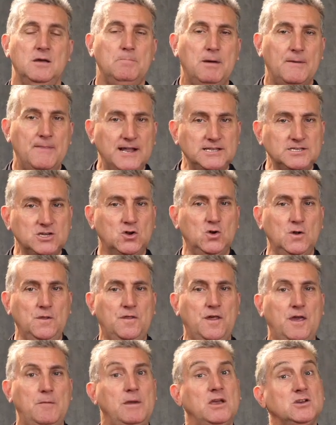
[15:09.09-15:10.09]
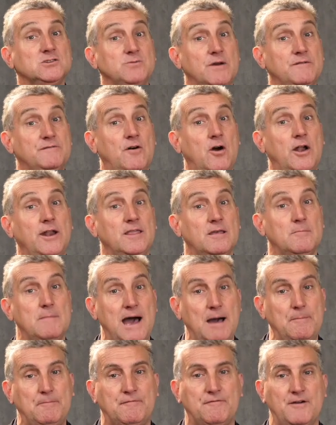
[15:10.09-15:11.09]
But that's a good thing because we're finding them
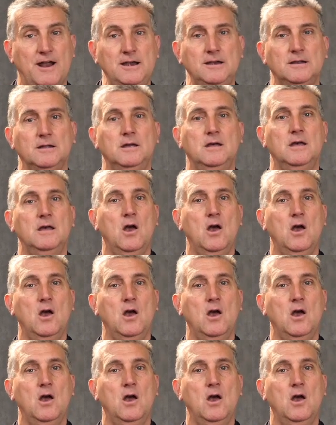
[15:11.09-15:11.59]
up front